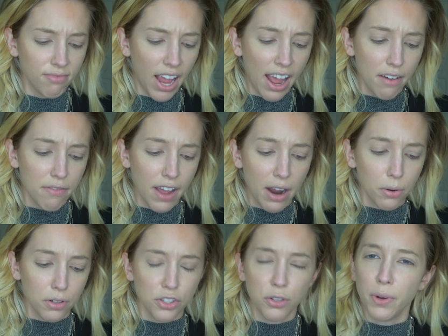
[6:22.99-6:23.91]
half
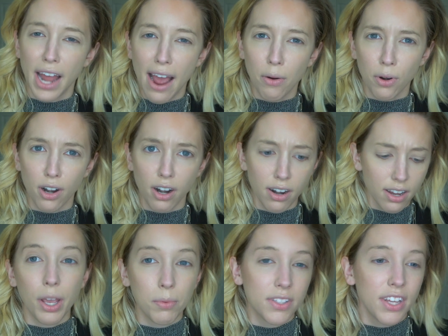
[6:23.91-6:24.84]
hour to an hour.
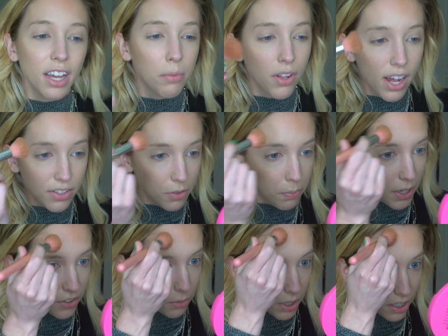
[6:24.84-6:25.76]
It would take up a lot of
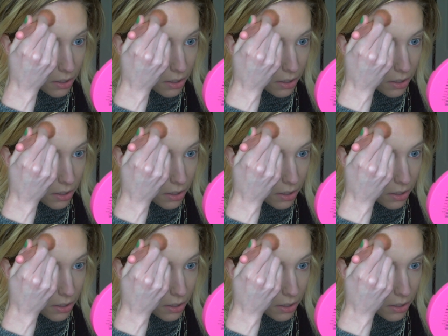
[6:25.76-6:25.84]
space on my